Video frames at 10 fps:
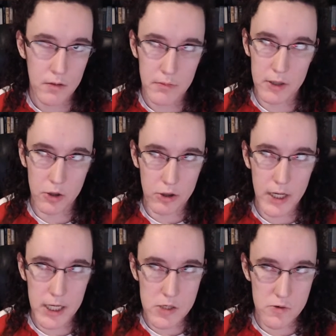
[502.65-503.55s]
be
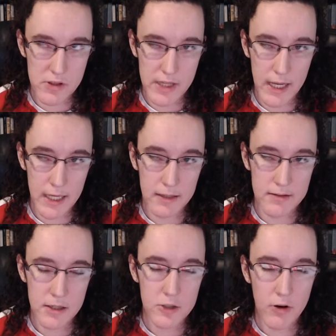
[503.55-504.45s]
learning new
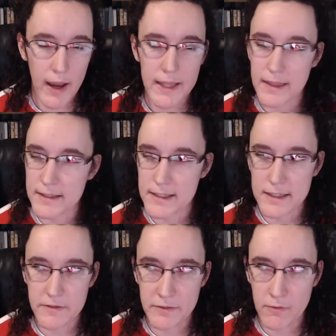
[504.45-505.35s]
things, trying things a
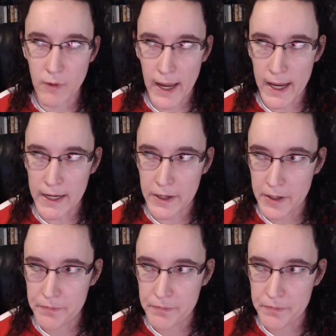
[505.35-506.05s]
different way.